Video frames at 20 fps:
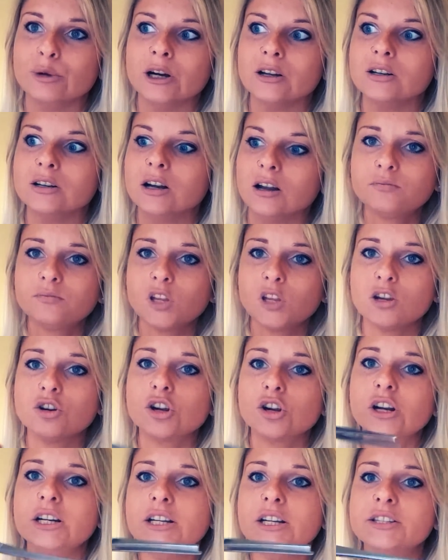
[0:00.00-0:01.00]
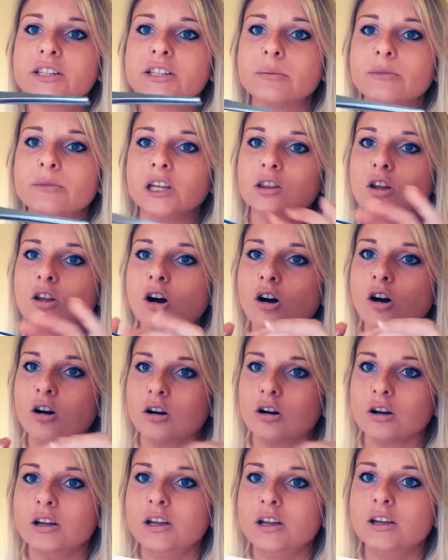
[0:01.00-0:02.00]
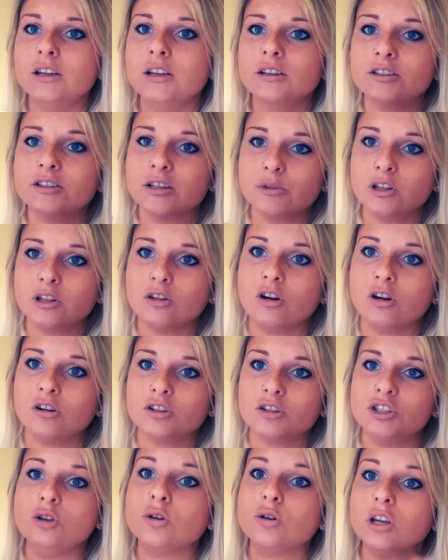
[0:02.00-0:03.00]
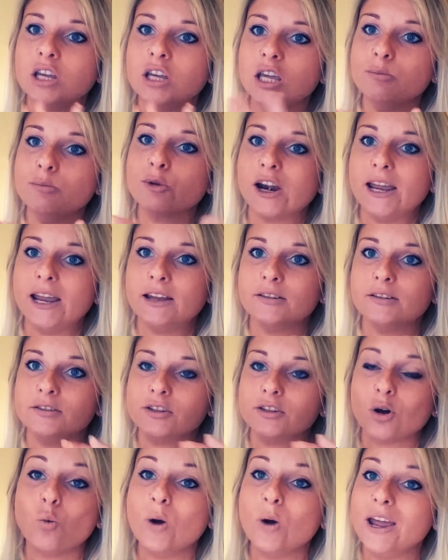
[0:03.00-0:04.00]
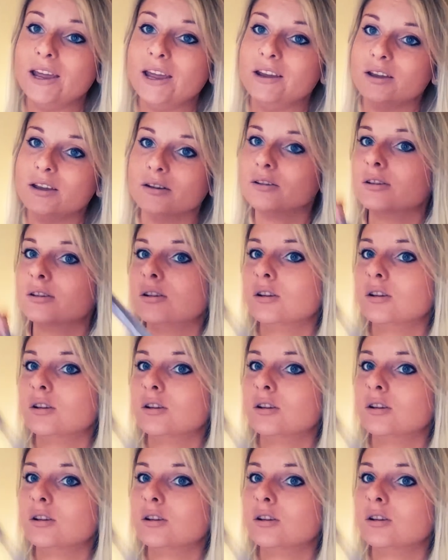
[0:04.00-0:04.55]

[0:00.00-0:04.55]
But you're gonna need something long so you can keep your hands away